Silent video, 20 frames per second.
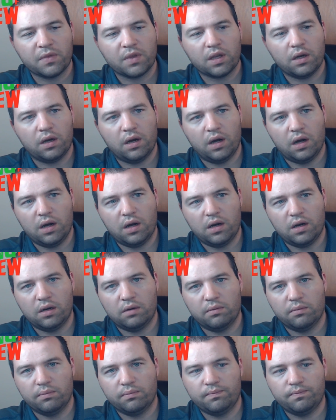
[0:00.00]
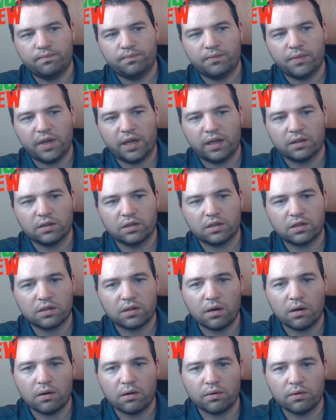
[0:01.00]
um, and
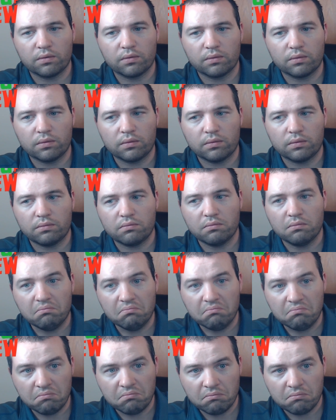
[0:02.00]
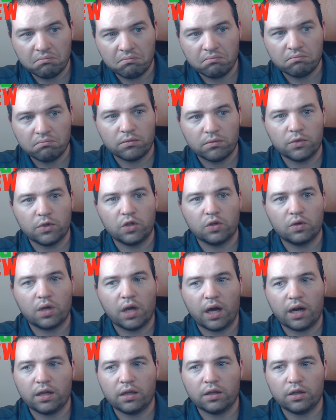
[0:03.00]
so you
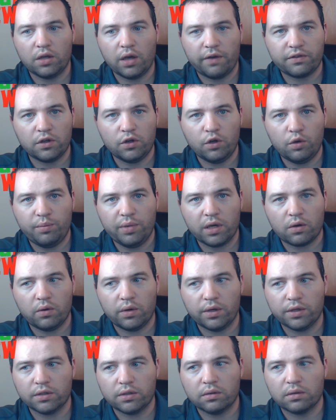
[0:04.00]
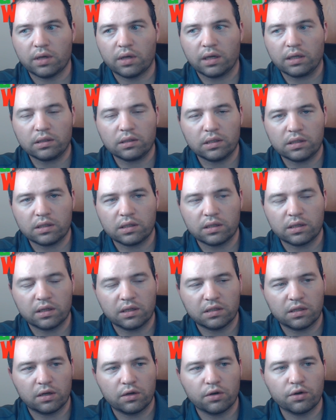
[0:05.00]
gotta you have to know Bitcoin too, guys. It's a
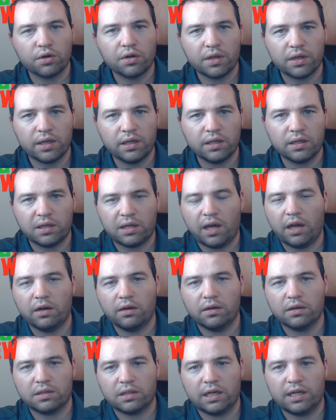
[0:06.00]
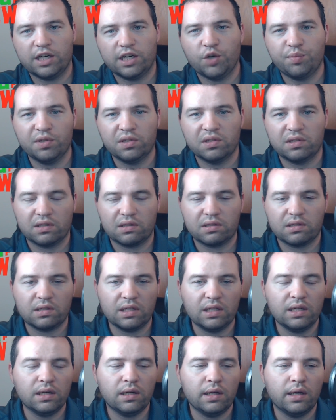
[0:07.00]
it's an early indicator. It's gonna help you
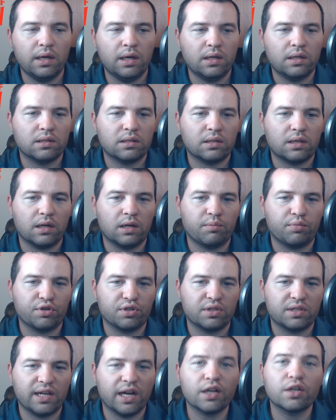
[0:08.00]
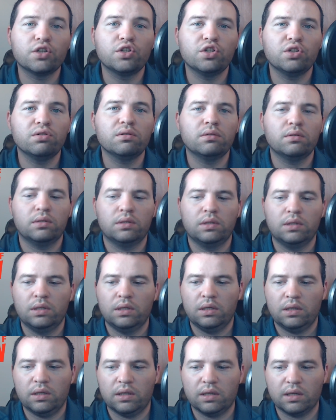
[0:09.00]
succeed. It's gonna protect you
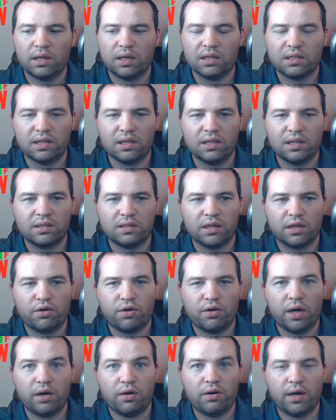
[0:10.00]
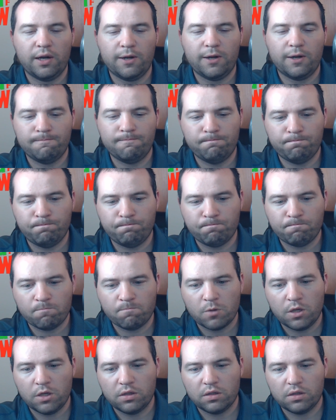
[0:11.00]
in case things get cray cray.
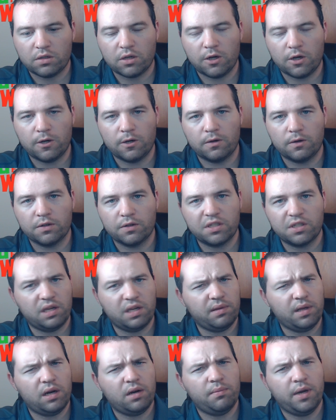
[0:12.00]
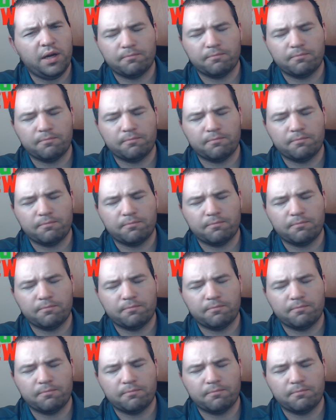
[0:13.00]
So just keep that in mind.